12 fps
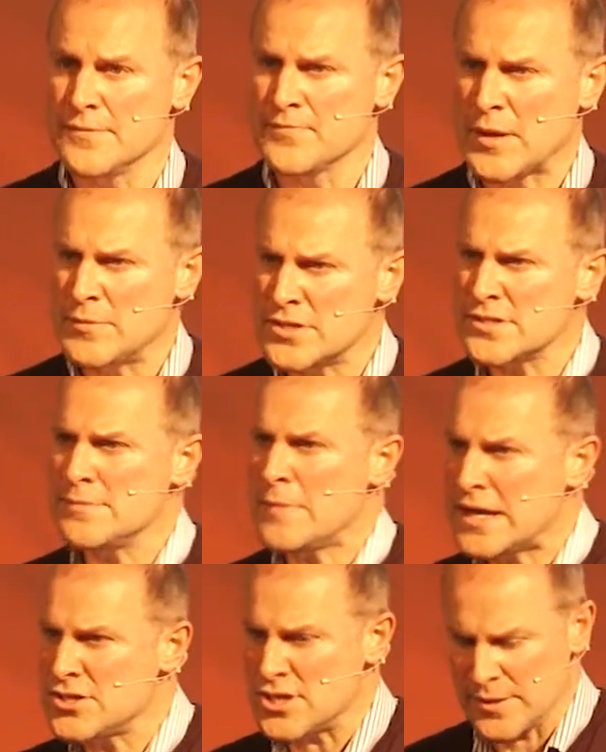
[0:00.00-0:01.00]
I mean, just
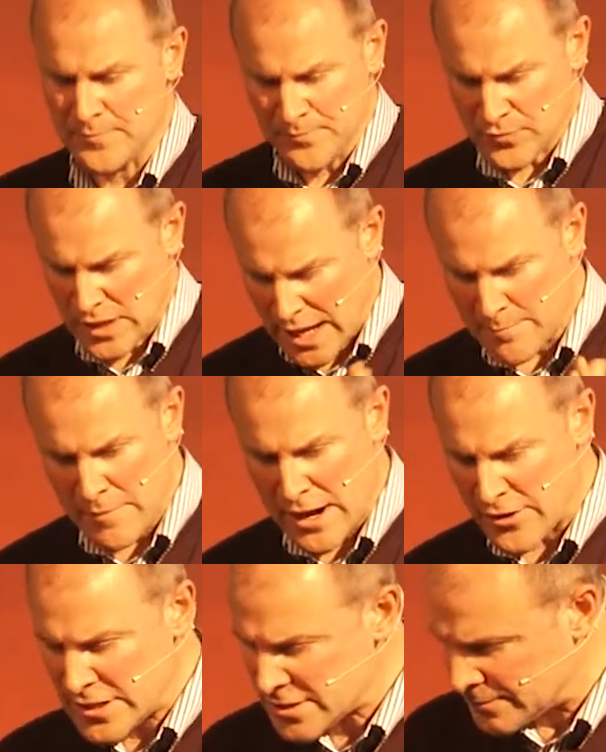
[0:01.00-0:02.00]
imagine I'm
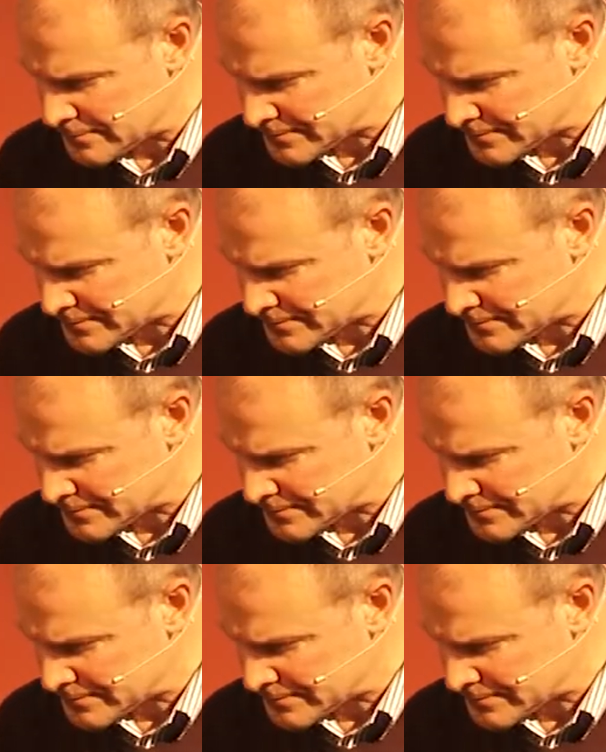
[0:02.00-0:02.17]
married.